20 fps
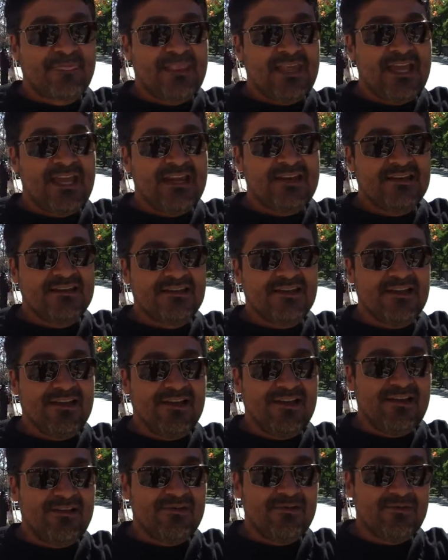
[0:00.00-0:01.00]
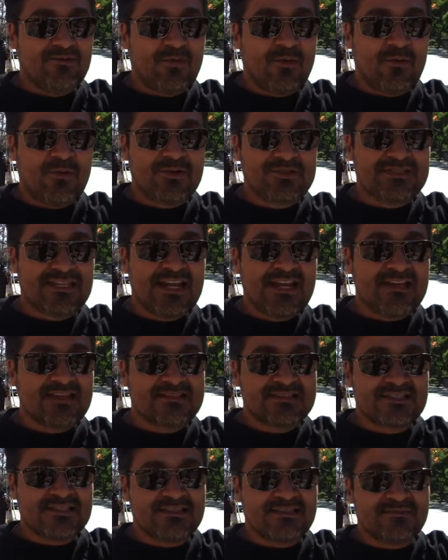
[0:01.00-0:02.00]
And uh, what we're saying
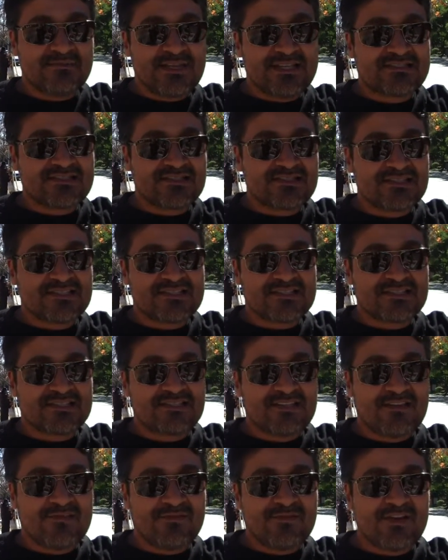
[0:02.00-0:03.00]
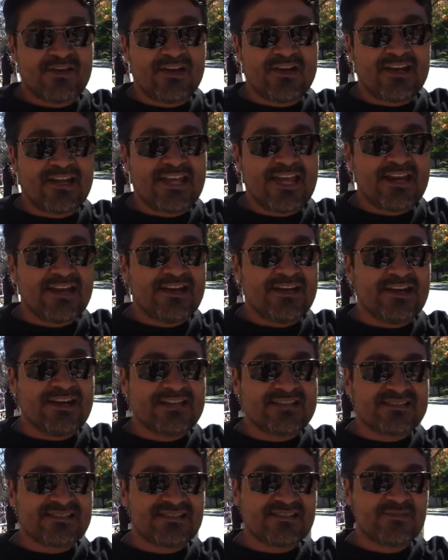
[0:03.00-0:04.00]
is that the message is, if you're going to
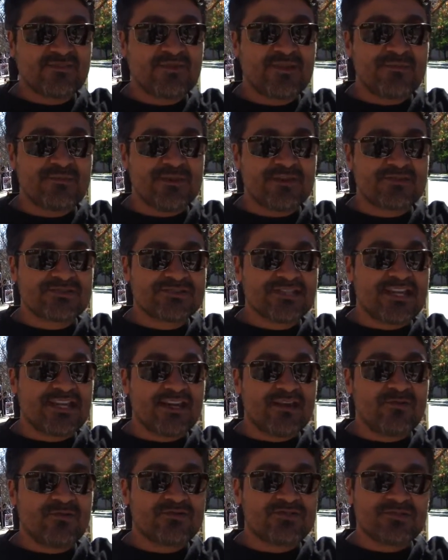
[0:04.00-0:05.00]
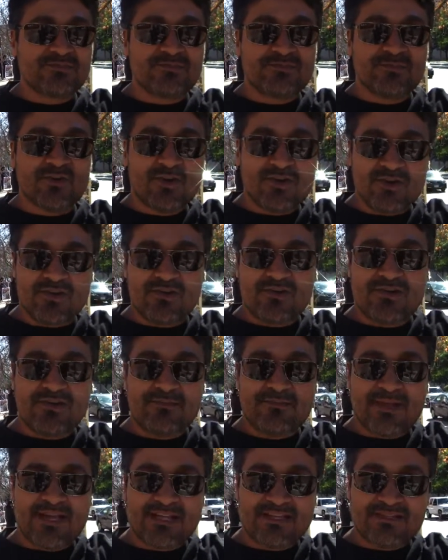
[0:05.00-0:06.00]
canonize Junipero Serra, who was a murderer, and a
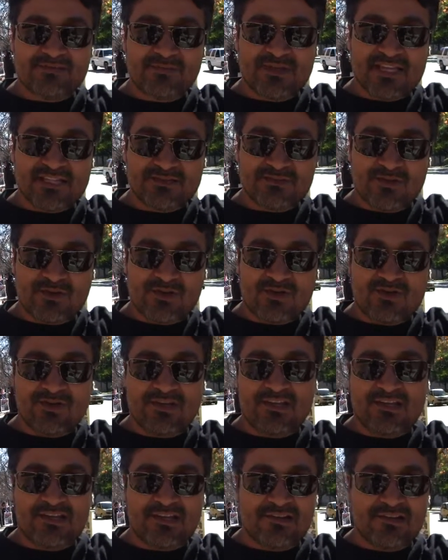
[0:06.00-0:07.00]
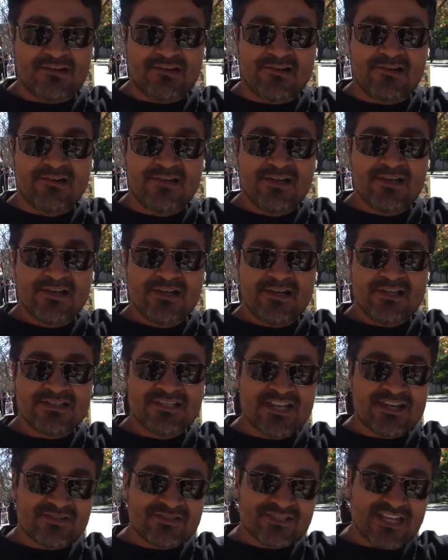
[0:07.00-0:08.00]
mass murderer, a killer, a
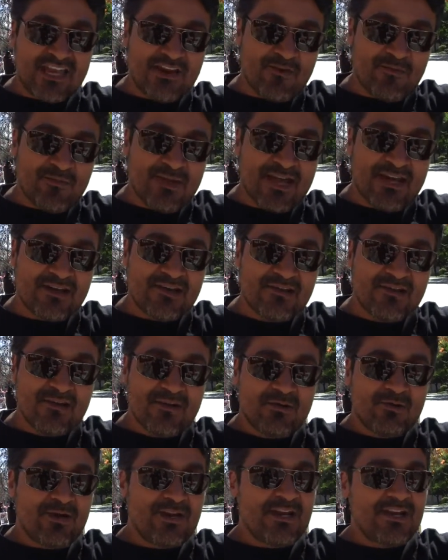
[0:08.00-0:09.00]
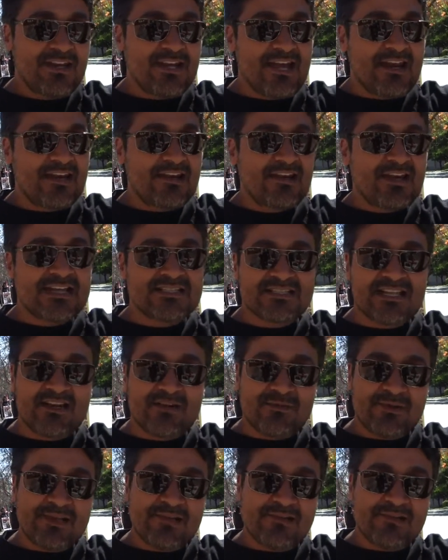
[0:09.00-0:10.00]
genocidal man, why not canonize
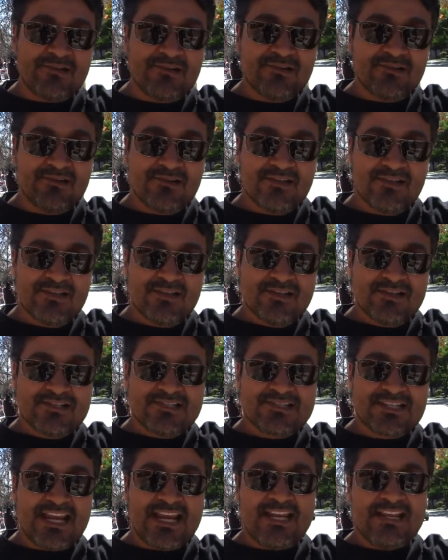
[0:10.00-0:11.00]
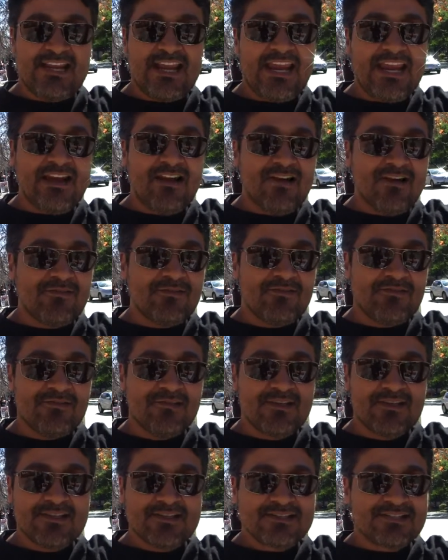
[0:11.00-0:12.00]
Adolf Hitler? Saint Adolf,
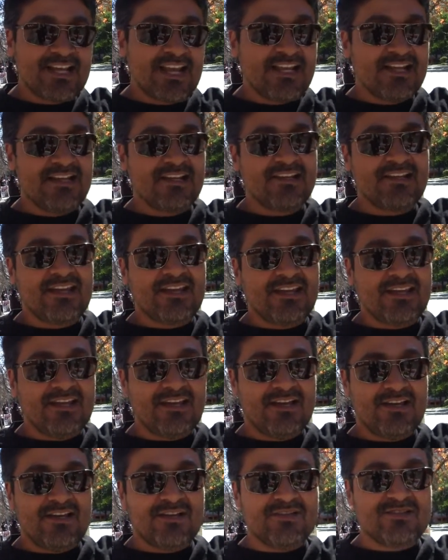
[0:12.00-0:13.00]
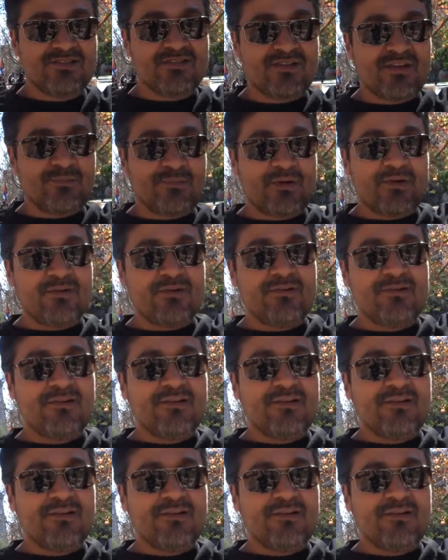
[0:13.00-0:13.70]
Saint uh, Junipero.